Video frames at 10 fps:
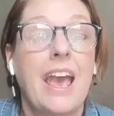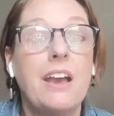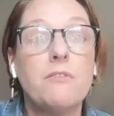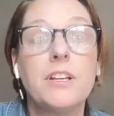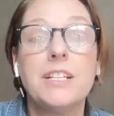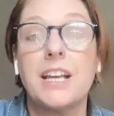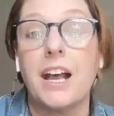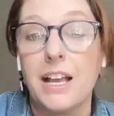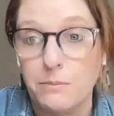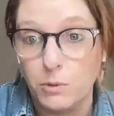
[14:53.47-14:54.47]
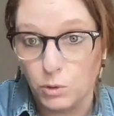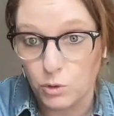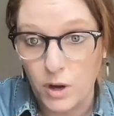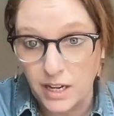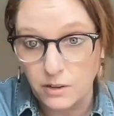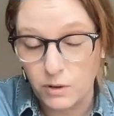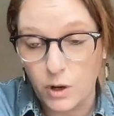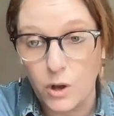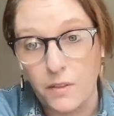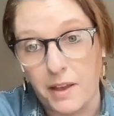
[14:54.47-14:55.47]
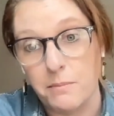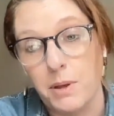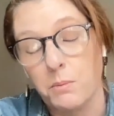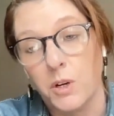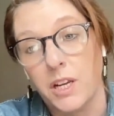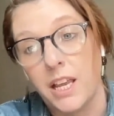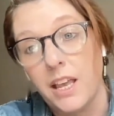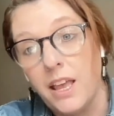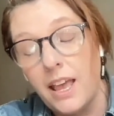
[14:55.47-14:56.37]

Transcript: every time you try to recall that memory.